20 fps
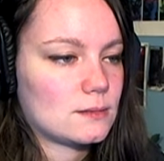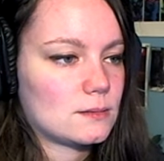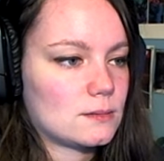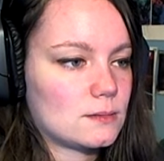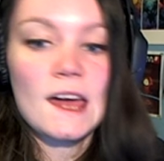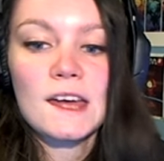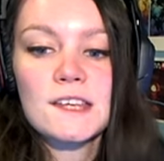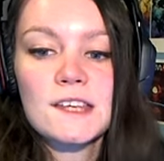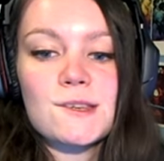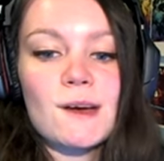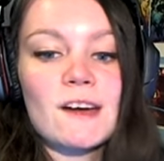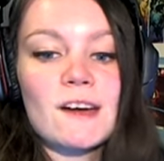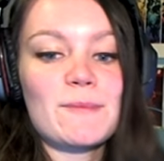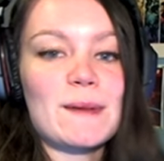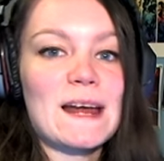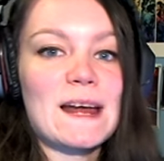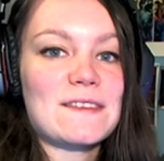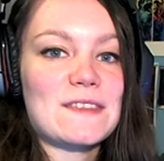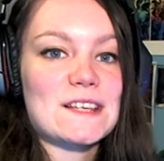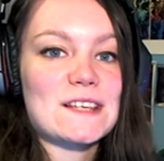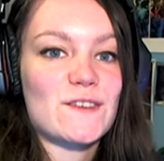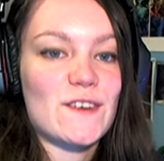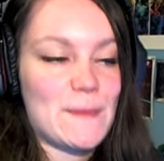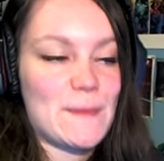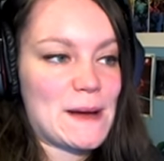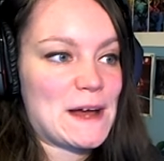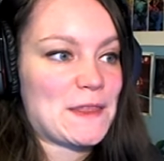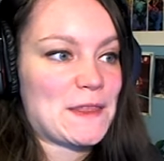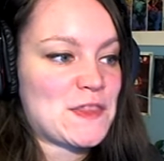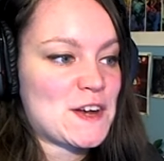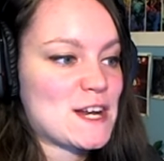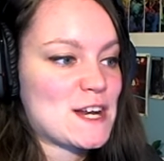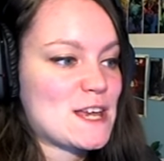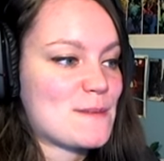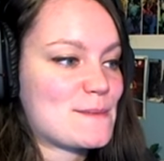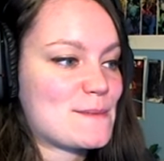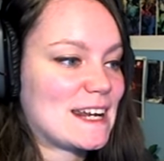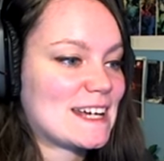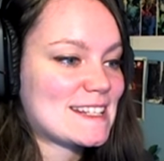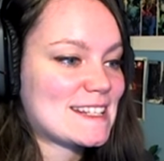So I've been at this for about
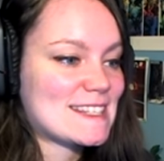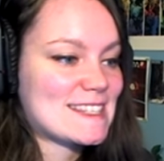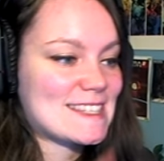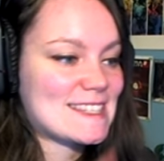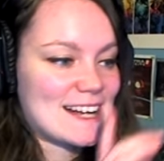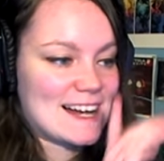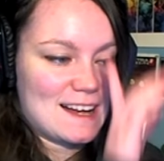30 minutes,